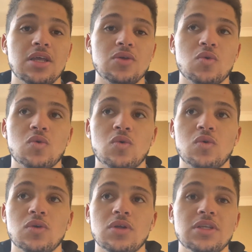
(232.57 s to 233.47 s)

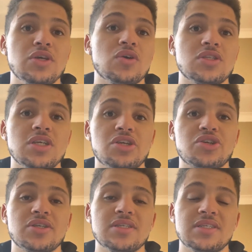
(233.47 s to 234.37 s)
your neon
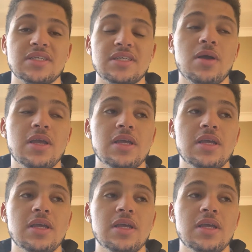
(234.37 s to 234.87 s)
tetra disease,